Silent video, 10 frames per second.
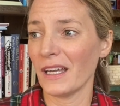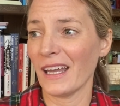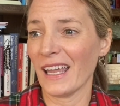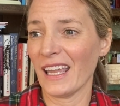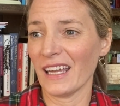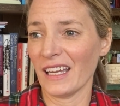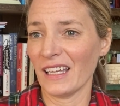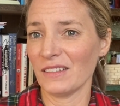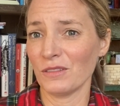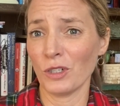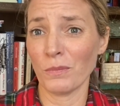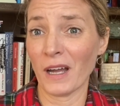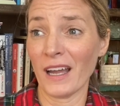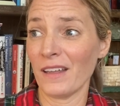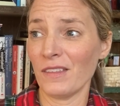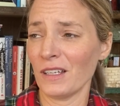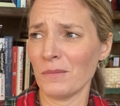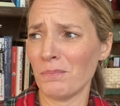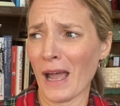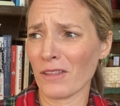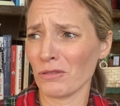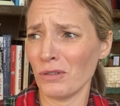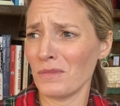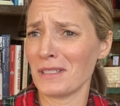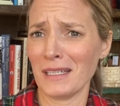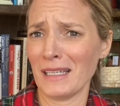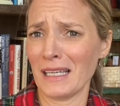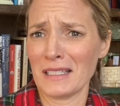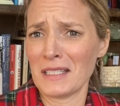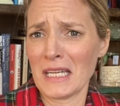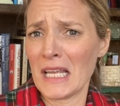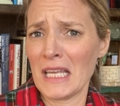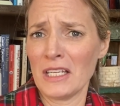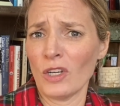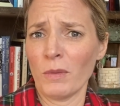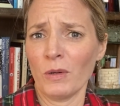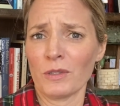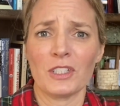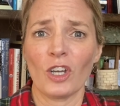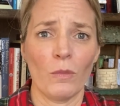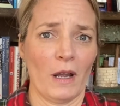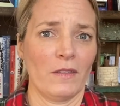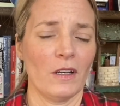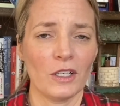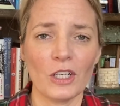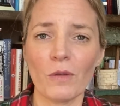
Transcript: and you're by the bathrooms and it gets stinky and nobody wants to go back there.